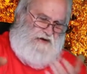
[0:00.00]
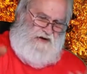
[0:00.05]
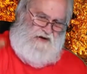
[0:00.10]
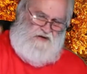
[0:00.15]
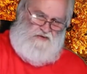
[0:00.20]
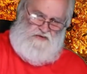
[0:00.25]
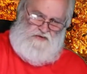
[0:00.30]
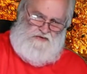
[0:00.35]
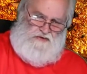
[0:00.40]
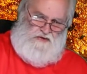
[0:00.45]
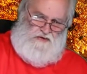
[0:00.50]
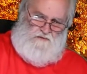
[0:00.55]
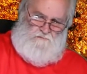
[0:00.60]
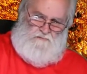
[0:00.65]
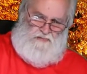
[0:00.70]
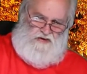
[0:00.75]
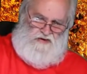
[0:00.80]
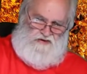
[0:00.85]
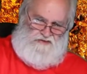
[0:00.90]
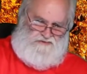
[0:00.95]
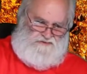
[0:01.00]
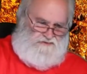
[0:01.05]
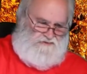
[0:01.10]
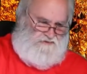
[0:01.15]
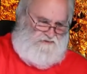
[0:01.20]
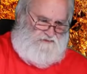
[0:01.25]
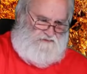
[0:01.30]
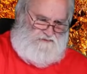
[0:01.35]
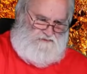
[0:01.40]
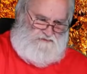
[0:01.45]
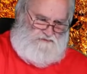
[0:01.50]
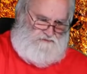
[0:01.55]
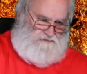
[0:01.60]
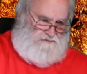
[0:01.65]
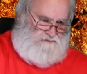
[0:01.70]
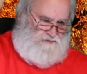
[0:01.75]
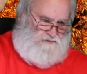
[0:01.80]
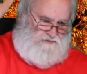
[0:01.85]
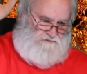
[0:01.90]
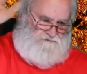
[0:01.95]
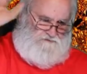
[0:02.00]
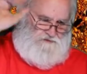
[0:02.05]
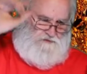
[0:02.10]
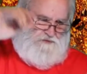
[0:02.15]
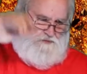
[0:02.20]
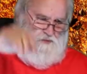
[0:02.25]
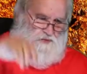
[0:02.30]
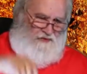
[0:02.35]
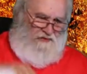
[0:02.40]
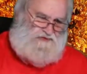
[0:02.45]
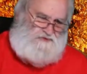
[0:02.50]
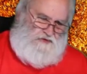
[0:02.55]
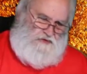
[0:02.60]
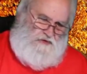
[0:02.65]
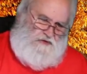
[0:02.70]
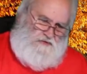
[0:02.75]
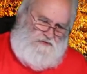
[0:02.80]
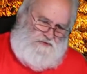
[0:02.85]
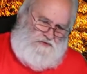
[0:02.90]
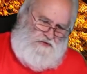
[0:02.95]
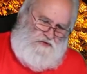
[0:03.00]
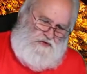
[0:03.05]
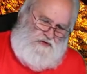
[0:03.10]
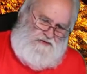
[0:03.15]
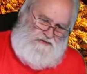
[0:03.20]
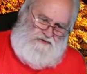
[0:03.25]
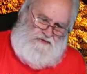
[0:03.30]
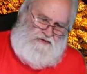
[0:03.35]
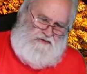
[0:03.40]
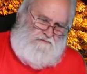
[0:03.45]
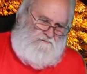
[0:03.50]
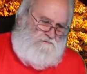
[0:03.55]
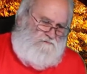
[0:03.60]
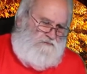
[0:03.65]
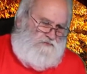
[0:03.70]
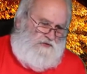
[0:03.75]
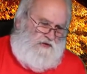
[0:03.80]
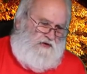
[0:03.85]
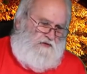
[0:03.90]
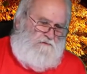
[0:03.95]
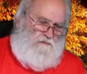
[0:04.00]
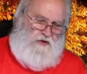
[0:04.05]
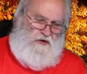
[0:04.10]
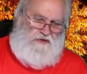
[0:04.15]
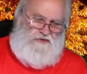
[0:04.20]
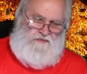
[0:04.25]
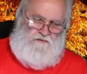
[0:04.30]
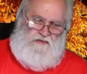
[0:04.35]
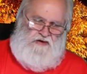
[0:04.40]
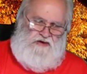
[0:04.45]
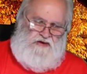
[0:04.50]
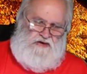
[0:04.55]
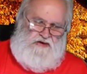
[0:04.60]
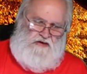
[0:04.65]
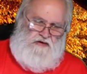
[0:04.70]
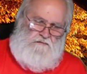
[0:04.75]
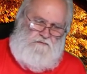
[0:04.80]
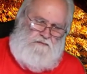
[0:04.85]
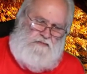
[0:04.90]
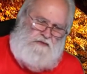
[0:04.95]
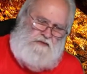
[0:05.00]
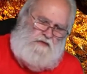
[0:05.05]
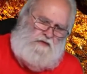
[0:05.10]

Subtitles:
I already unboxed it a few weeks ago, so I didn't try to box it back up.